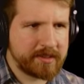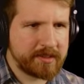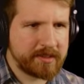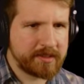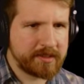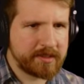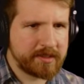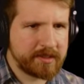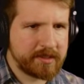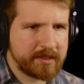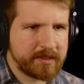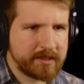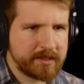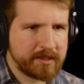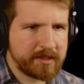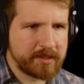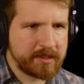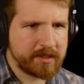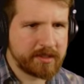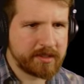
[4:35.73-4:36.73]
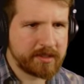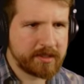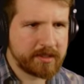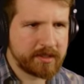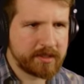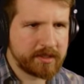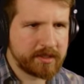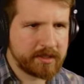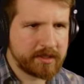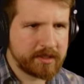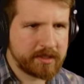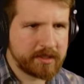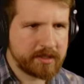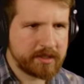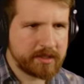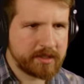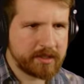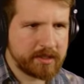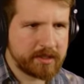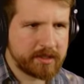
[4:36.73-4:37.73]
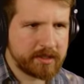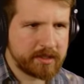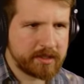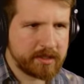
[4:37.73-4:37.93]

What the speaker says: Nobody speaks.